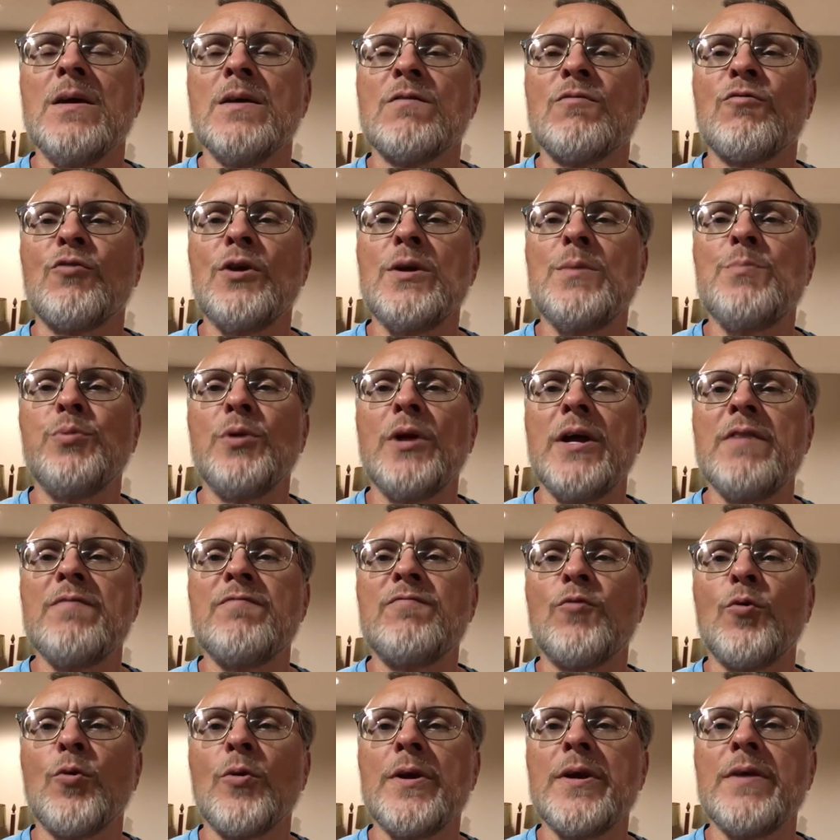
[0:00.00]
Free play
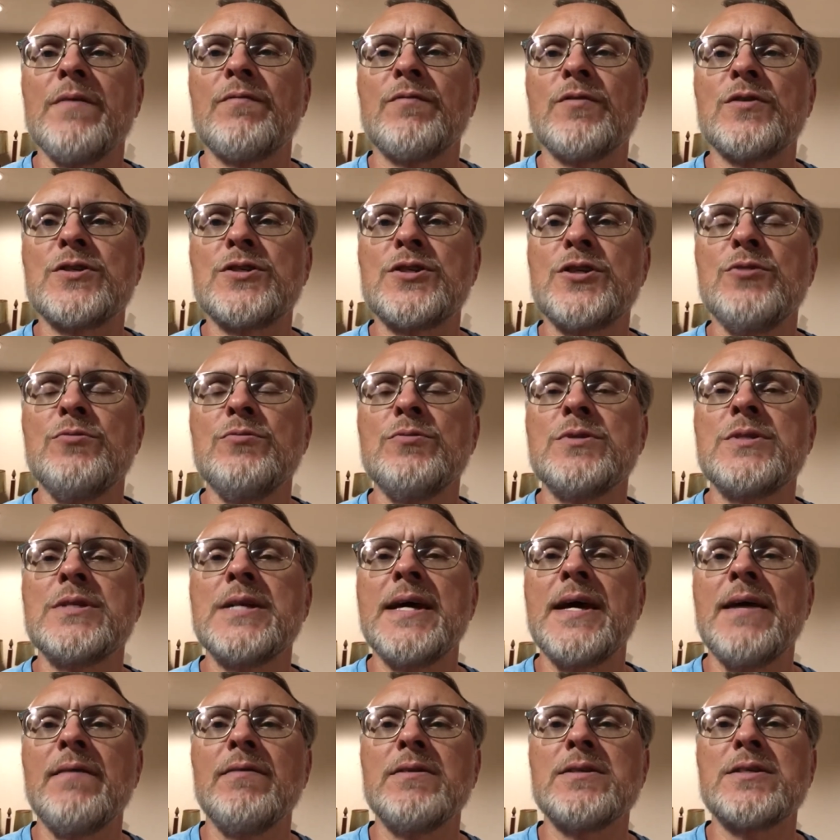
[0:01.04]
for you for
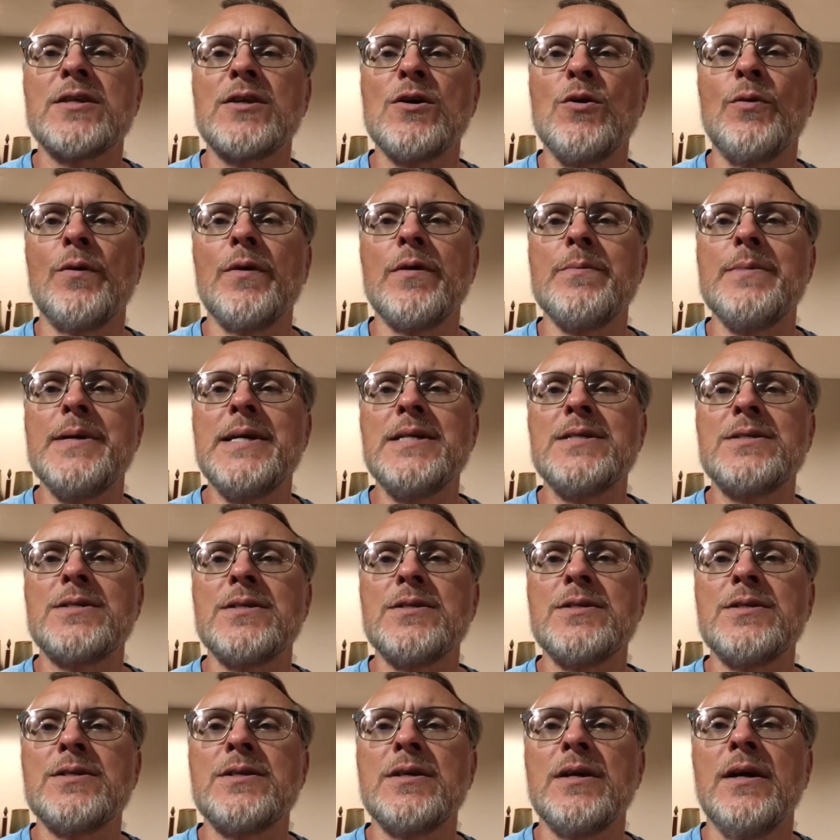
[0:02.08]
Tuesday. Let's go to the
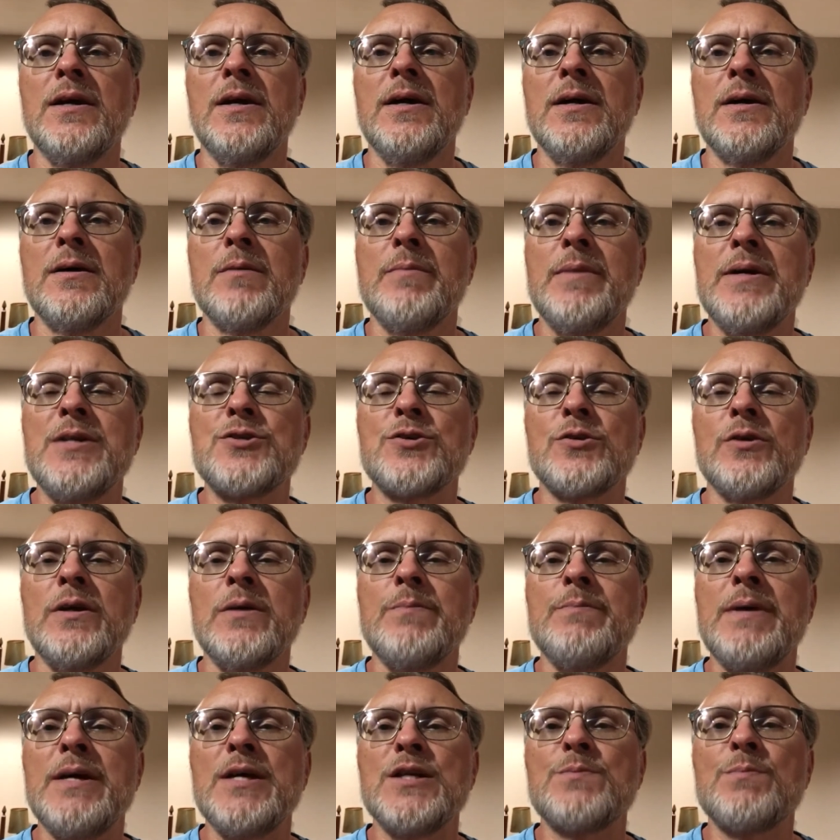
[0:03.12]
bases. Major
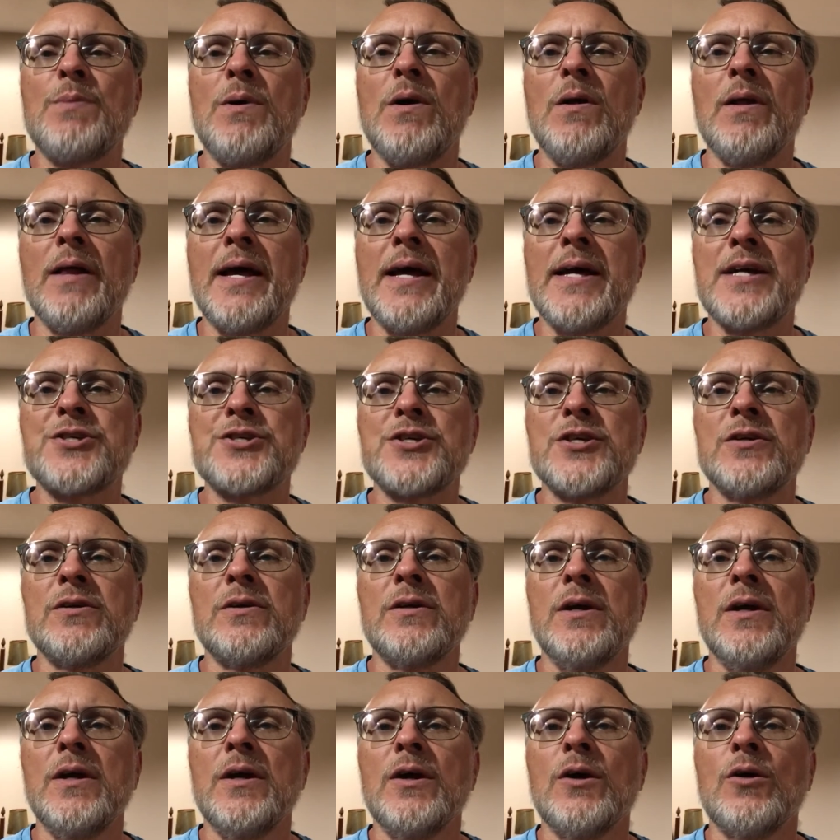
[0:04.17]
League Baseball action.
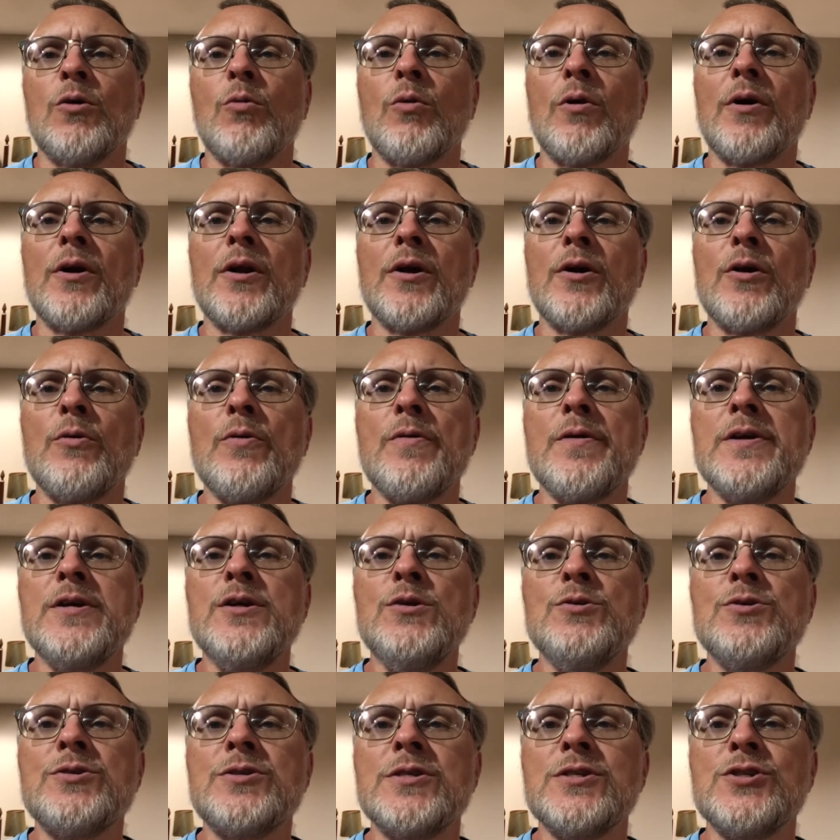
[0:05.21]
We're going to go to the
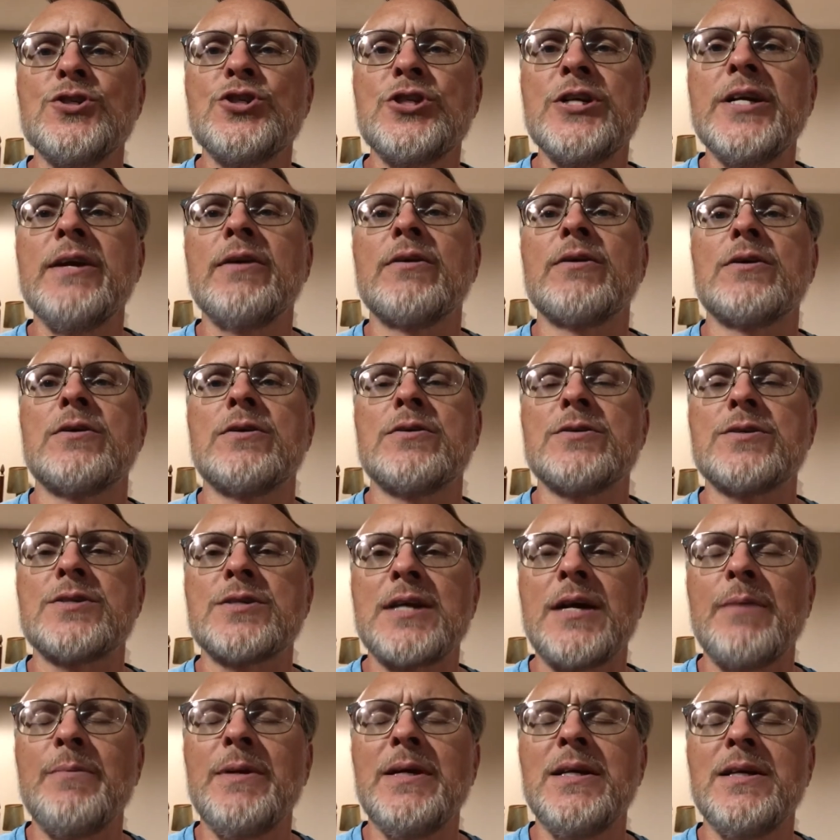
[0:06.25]
Houston Cheaters.
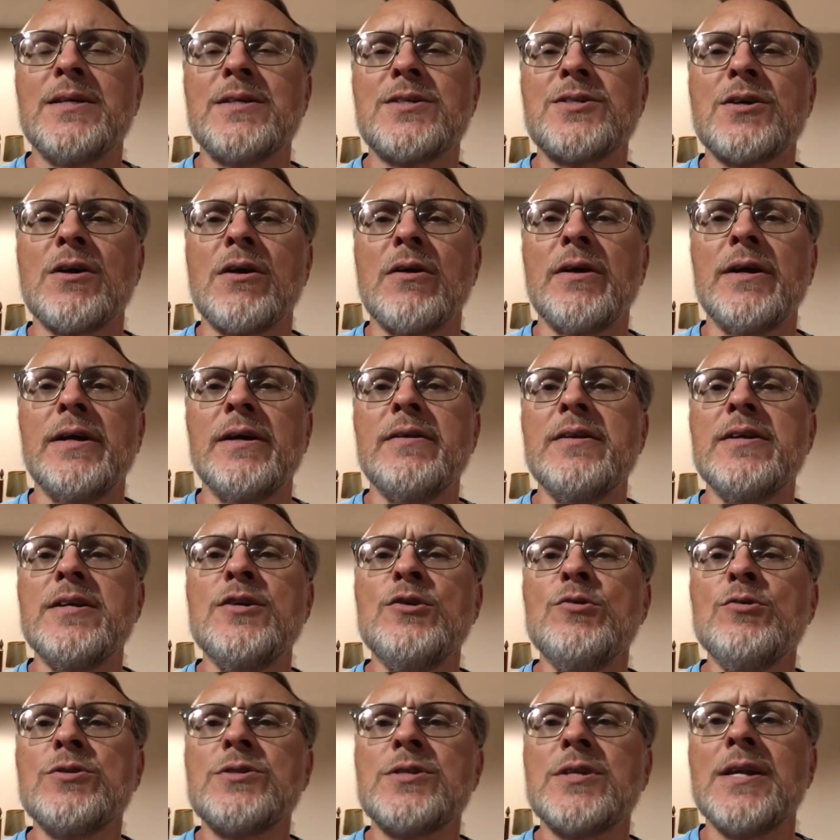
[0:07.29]
I mean, sorry, the
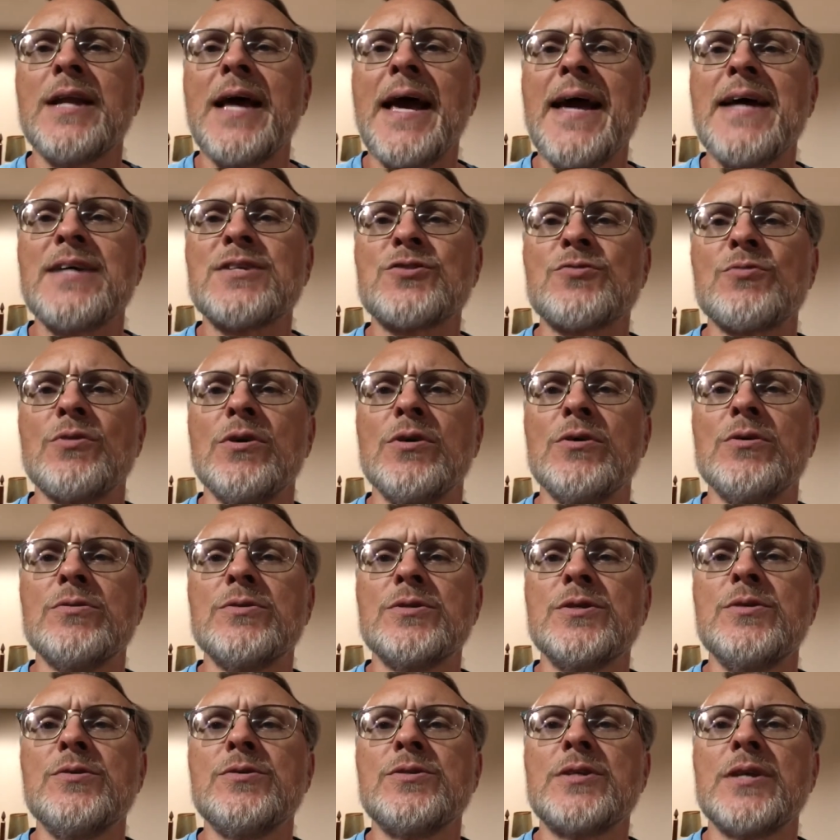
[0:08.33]
Houston Astros.
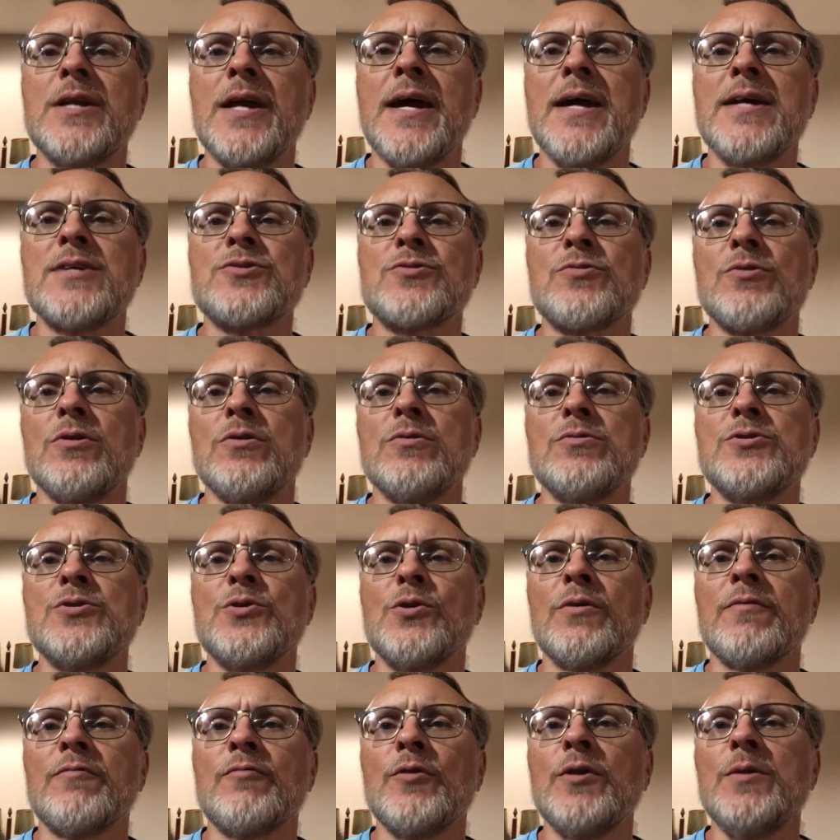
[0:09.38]
Houston Astros,
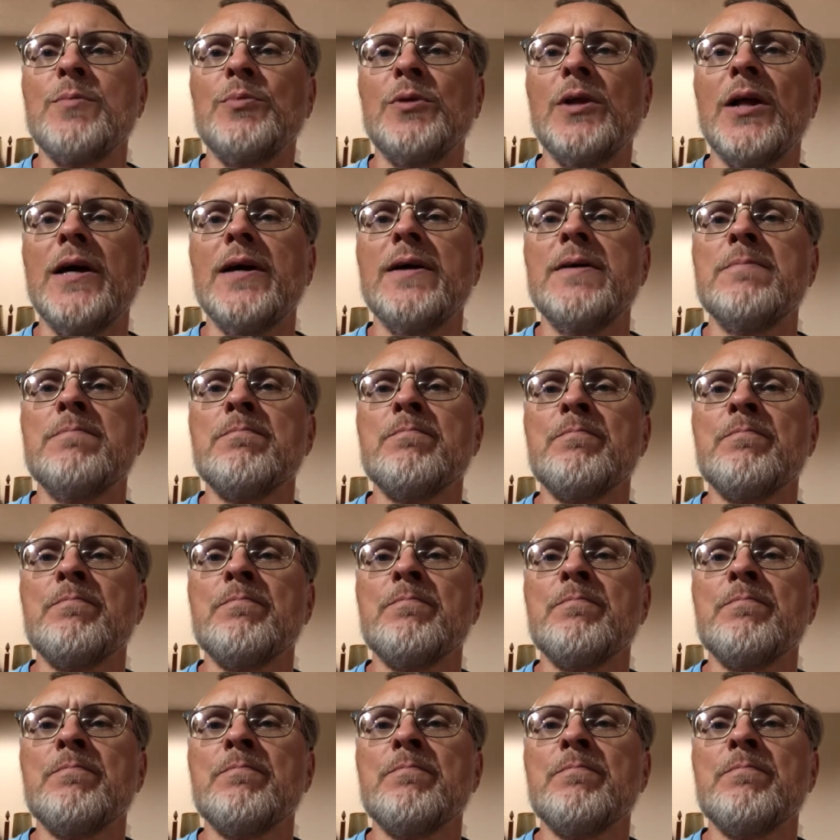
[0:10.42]
your free play.